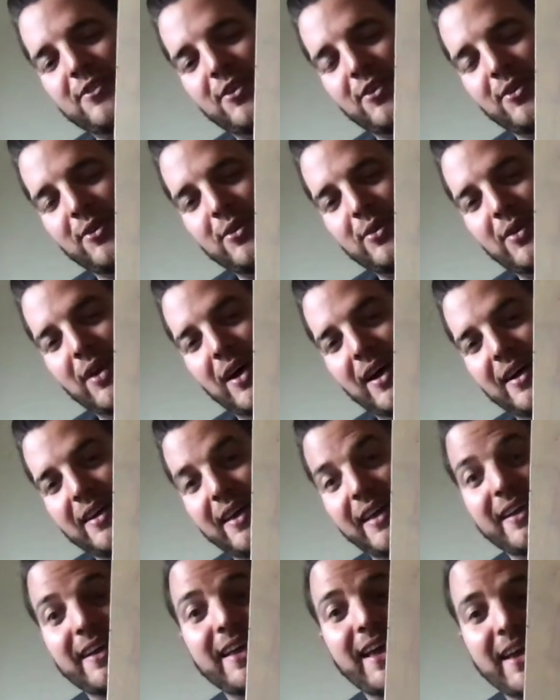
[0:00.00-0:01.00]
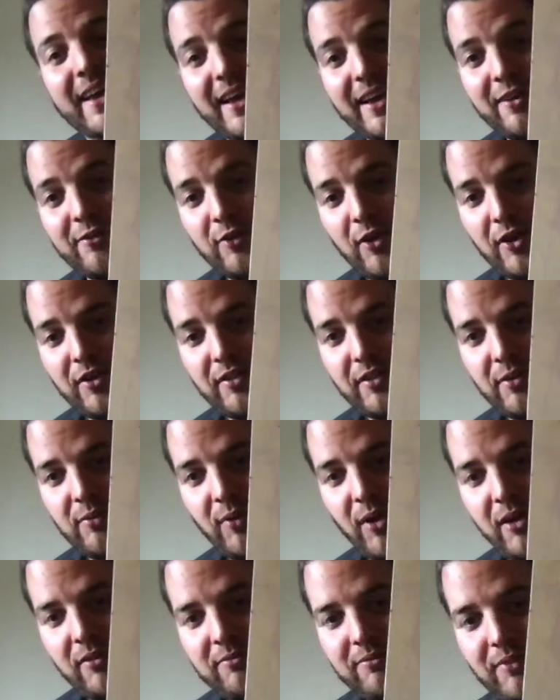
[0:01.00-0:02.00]
to get a Ka of greater than
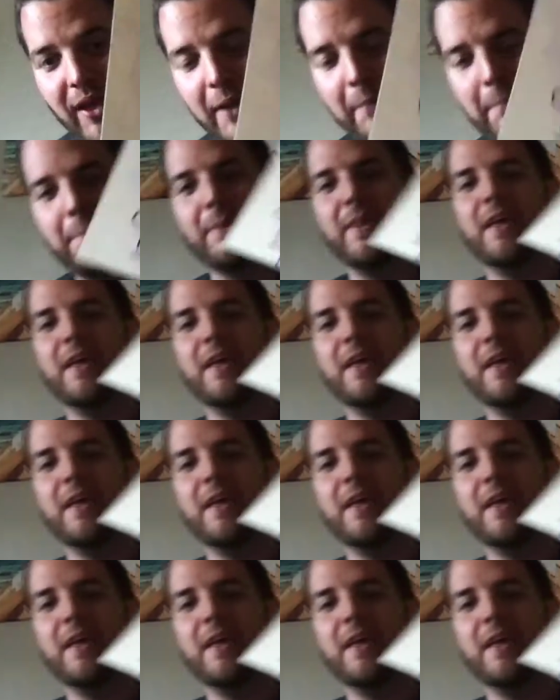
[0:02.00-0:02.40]
1. Okay,